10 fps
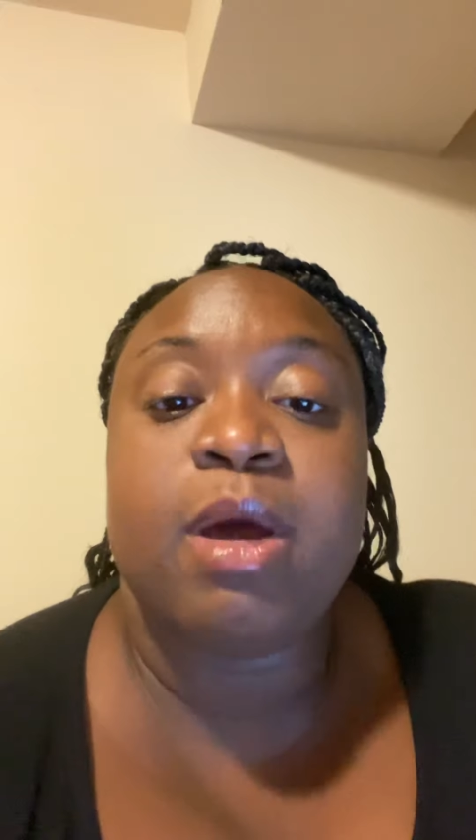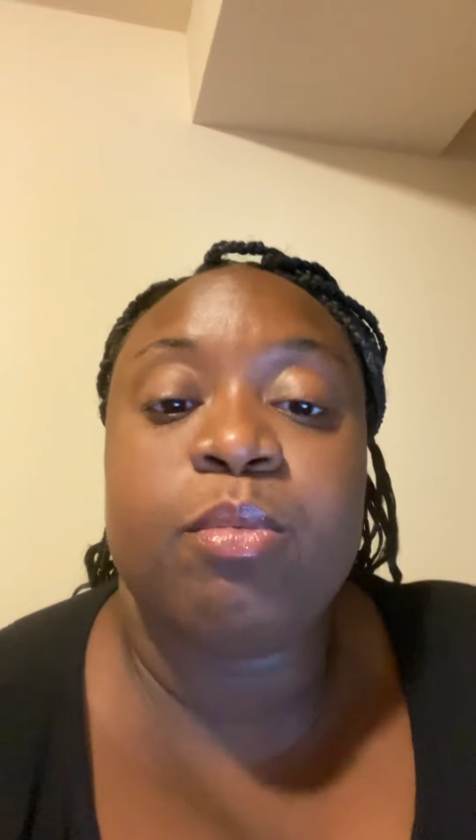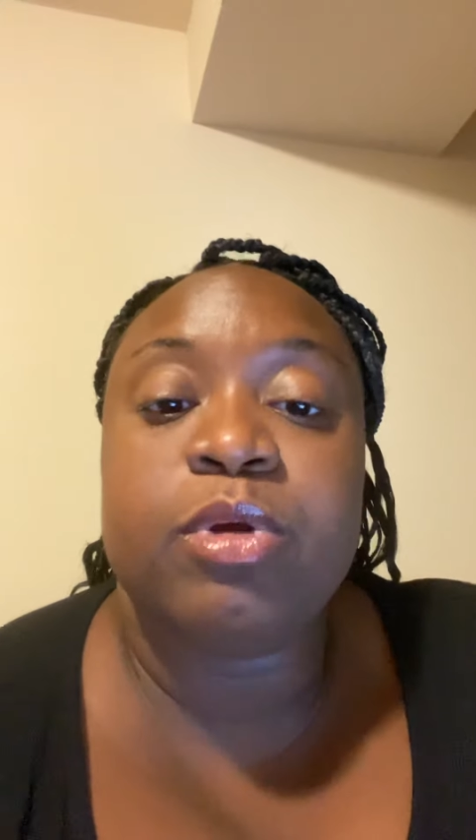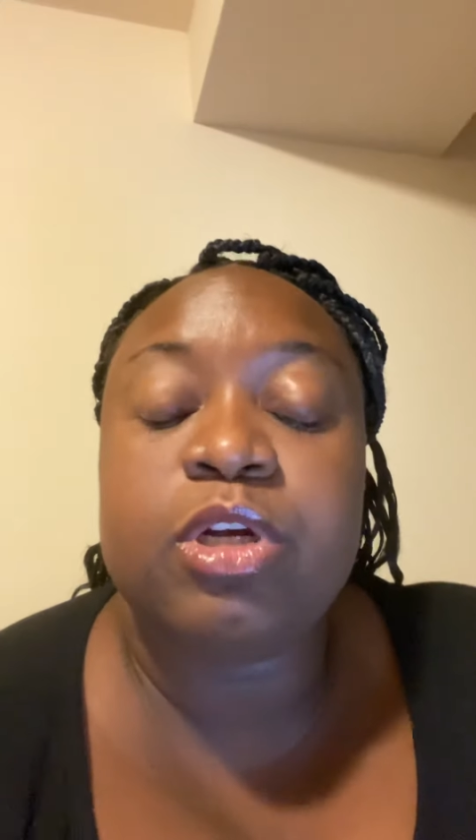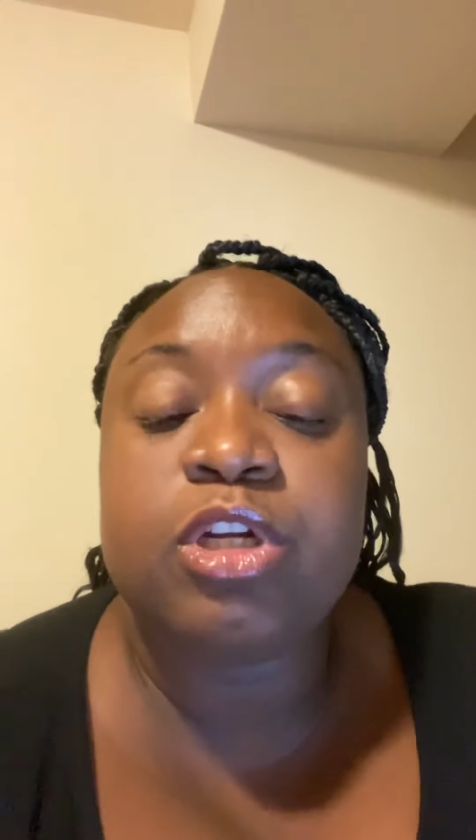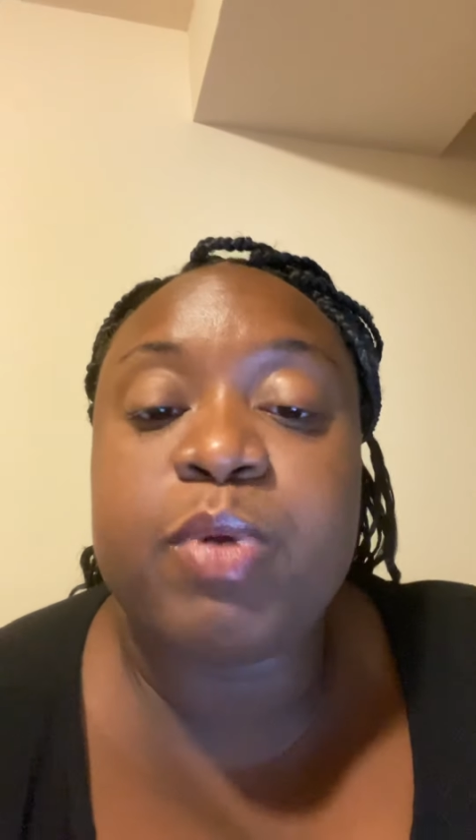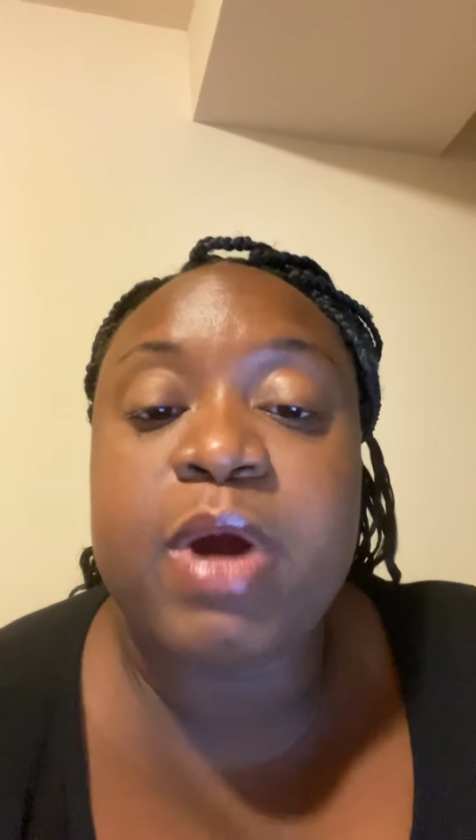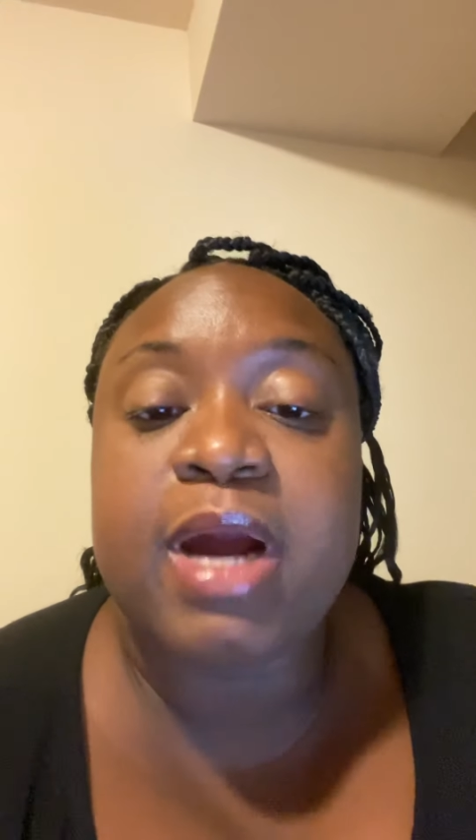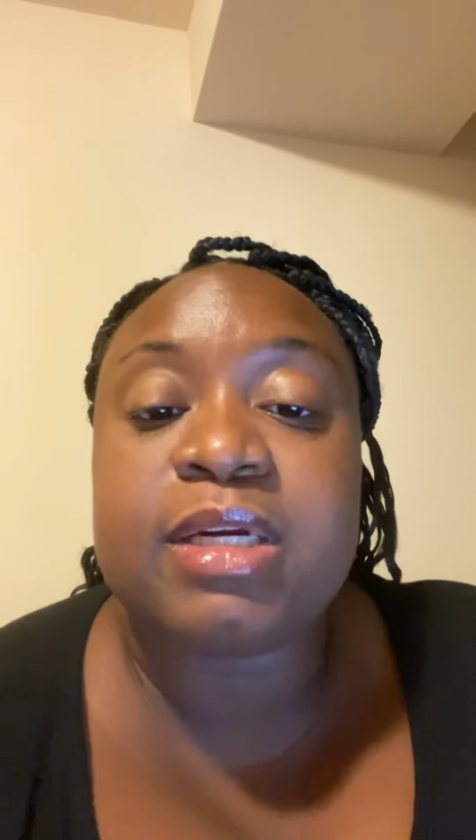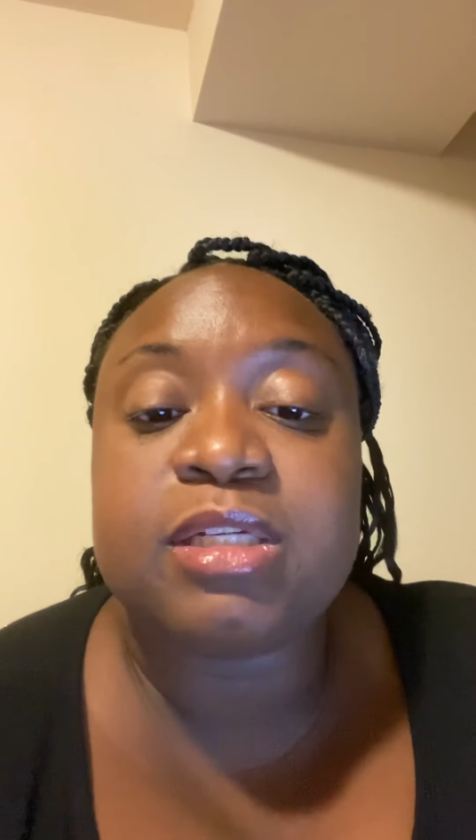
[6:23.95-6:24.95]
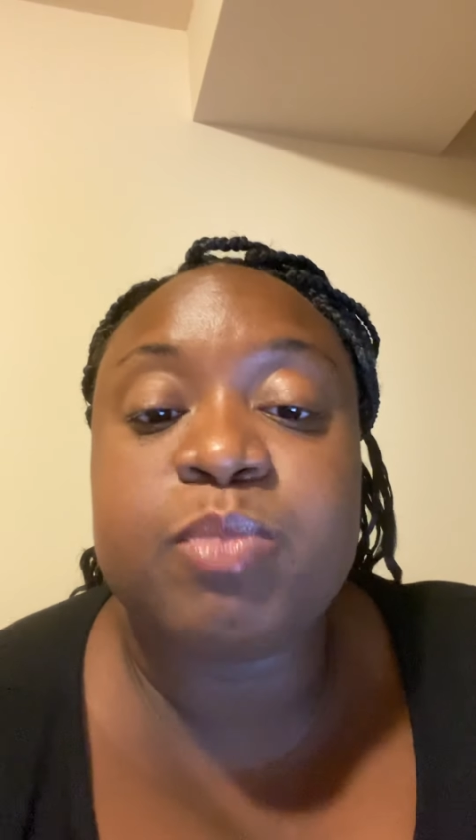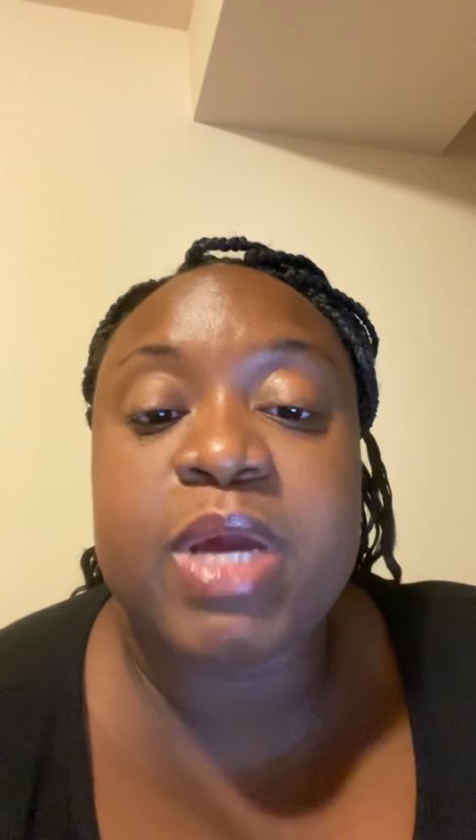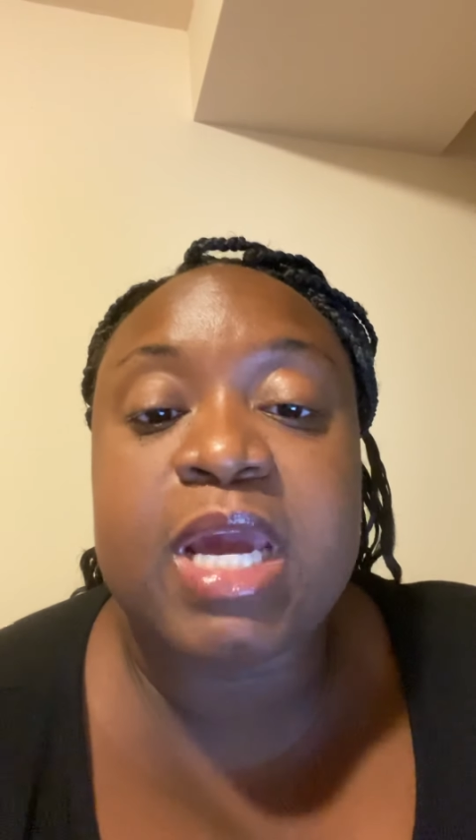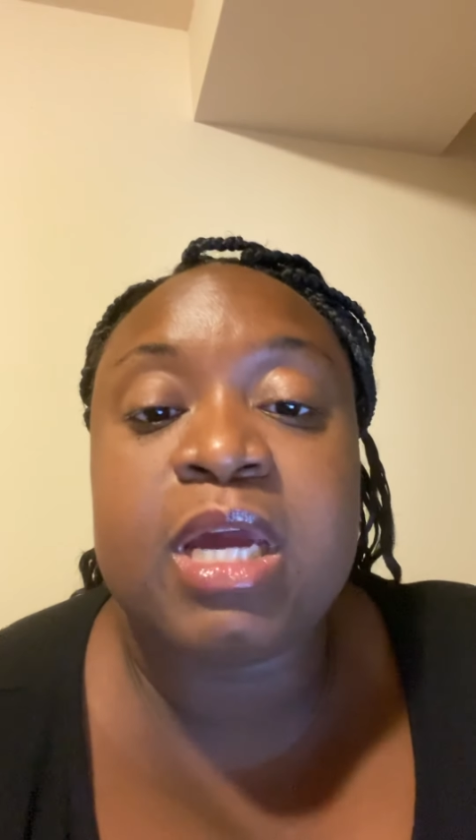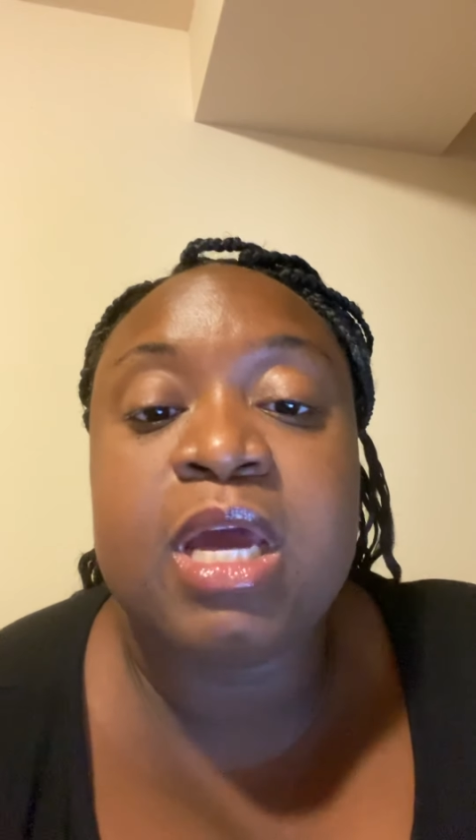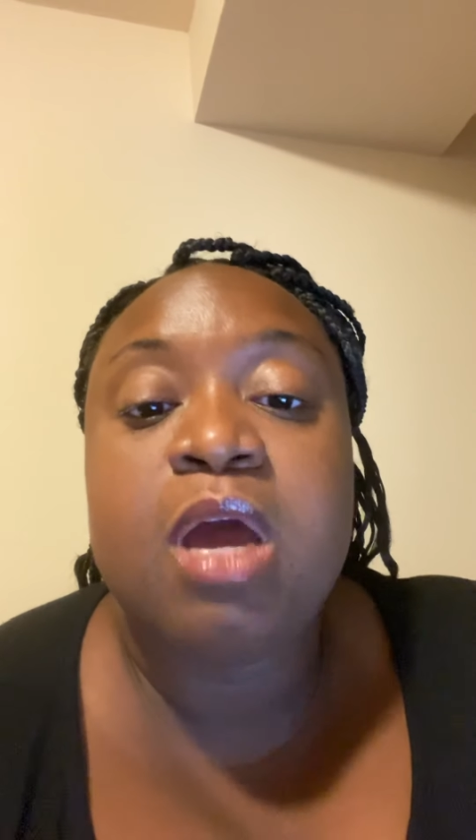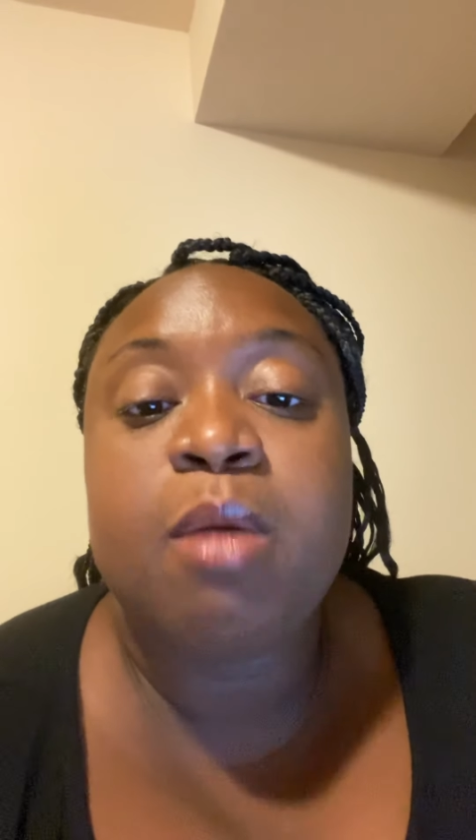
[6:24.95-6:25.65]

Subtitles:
able to do practice B.